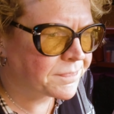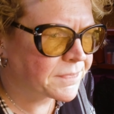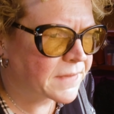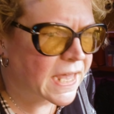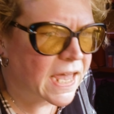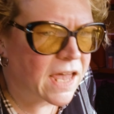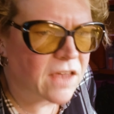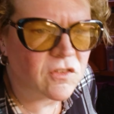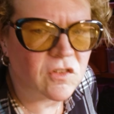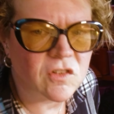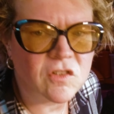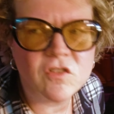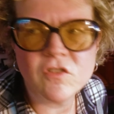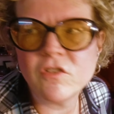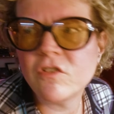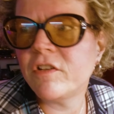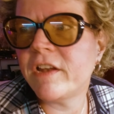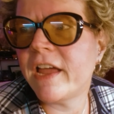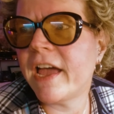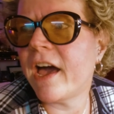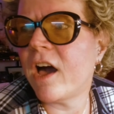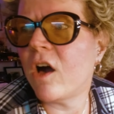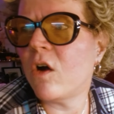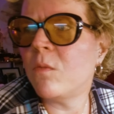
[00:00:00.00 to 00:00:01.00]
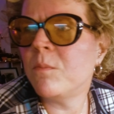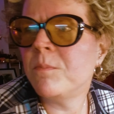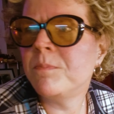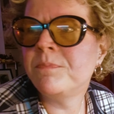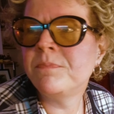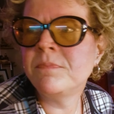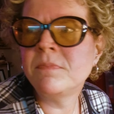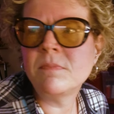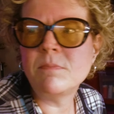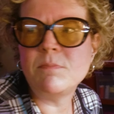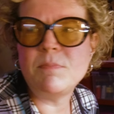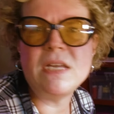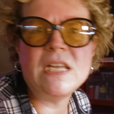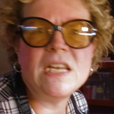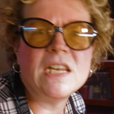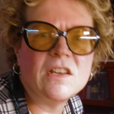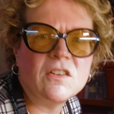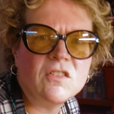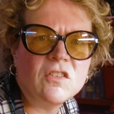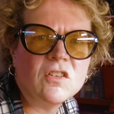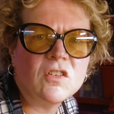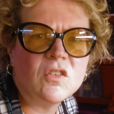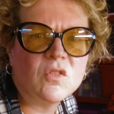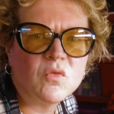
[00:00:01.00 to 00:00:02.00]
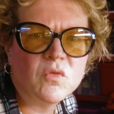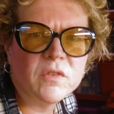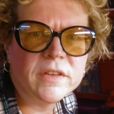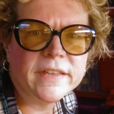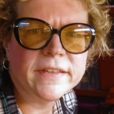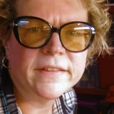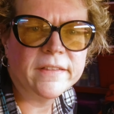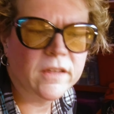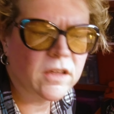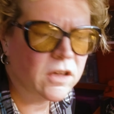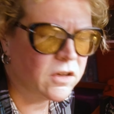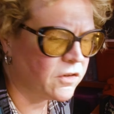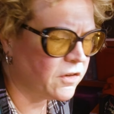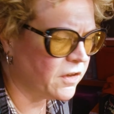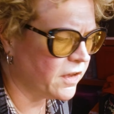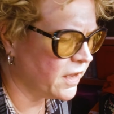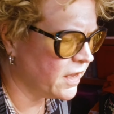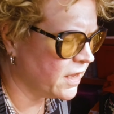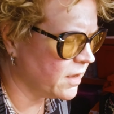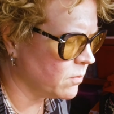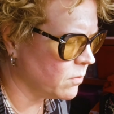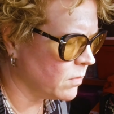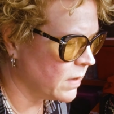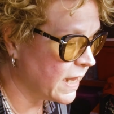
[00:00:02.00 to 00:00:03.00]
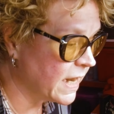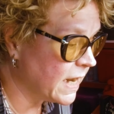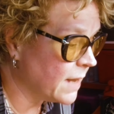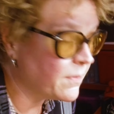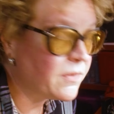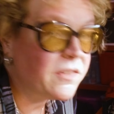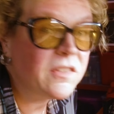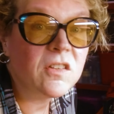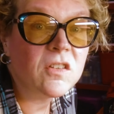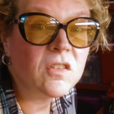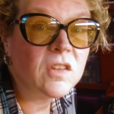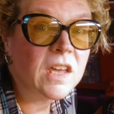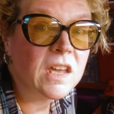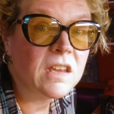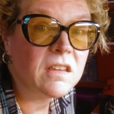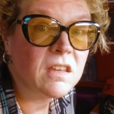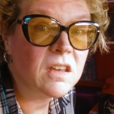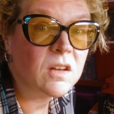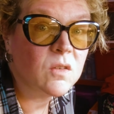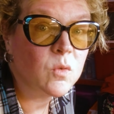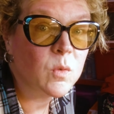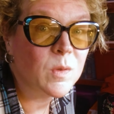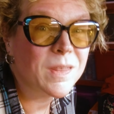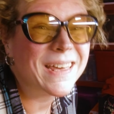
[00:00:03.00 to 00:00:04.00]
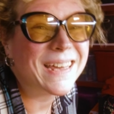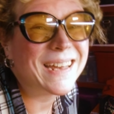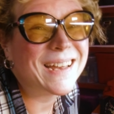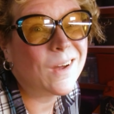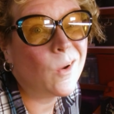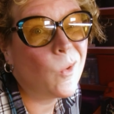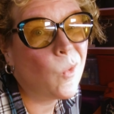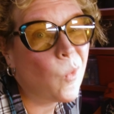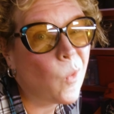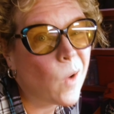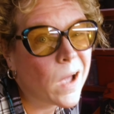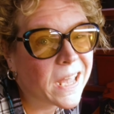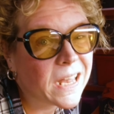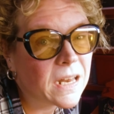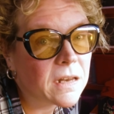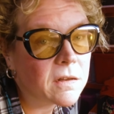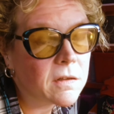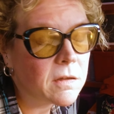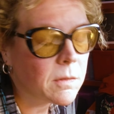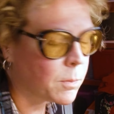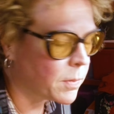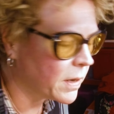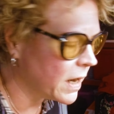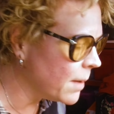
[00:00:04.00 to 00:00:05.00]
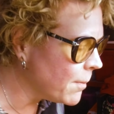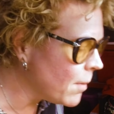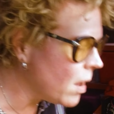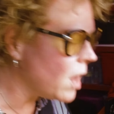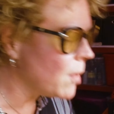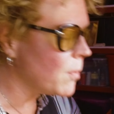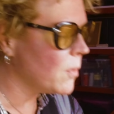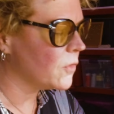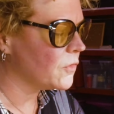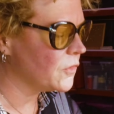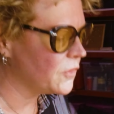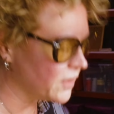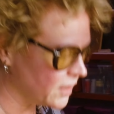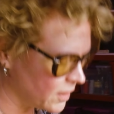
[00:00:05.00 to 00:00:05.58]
as it turned out, beading took a really long time, and I'm still not done with it quite, but I'm almost